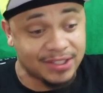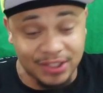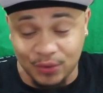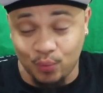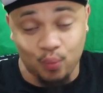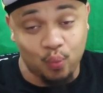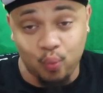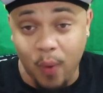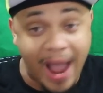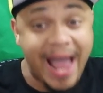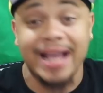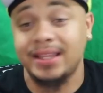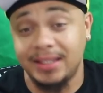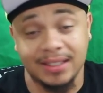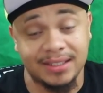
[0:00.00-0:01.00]
like he's
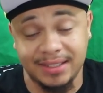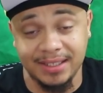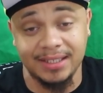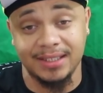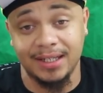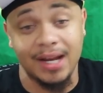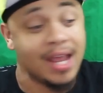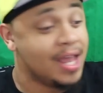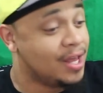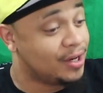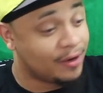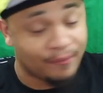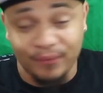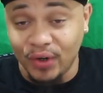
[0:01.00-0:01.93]
just whack this season.